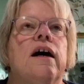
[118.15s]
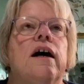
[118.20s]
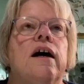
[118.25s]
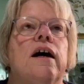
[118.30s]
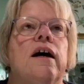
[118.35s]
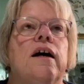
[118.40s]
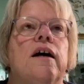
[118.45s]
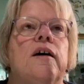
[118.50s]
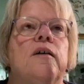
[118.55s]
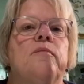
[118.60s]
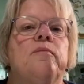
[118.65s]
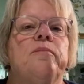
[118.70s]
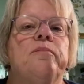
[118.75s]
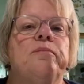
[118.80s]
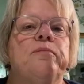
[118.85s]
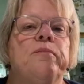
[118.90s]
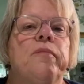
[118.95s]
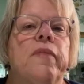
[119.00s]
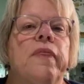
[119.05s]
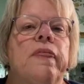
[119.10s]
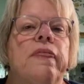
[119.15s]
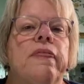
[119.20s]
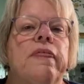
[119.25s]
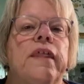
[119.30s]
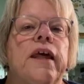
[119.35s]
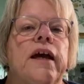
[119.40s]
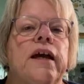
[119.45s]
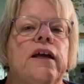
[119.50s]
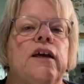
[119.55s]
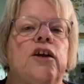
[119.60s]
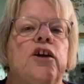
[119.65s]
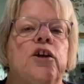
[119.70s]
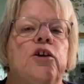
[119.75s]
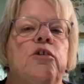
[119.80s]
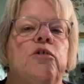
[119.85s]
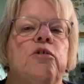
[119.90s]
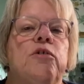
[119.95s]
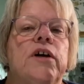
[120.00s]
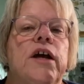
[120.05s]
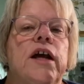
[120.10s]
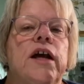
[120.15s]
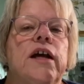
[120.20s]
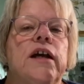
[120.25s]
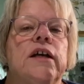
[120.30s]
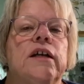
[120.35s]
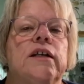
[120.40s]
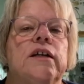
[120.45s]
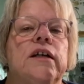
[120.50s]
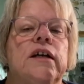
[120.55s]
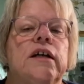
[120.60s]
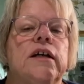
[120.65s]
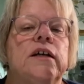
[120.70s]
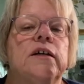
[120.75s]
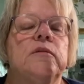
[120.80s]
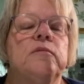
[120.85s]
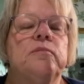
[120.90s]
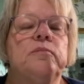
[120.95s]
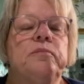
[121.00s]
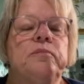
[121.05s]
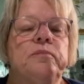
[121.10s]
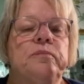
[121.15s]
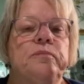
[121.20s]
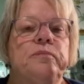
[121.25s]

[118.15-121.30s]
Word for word: um, that you can um,